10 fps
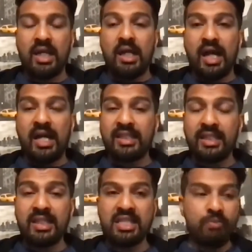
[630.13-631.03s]
I
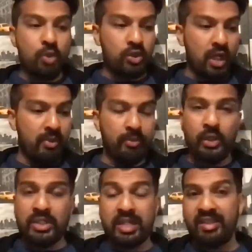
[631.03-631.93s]
think it's more common
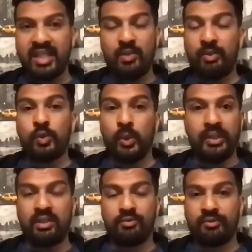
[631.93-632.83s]
because I think we've
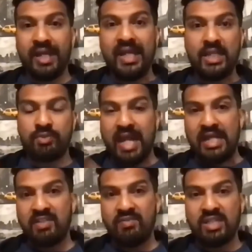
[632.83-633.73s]
coined the phrase
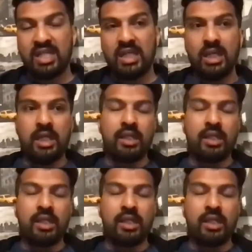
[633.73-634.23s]
reactivity.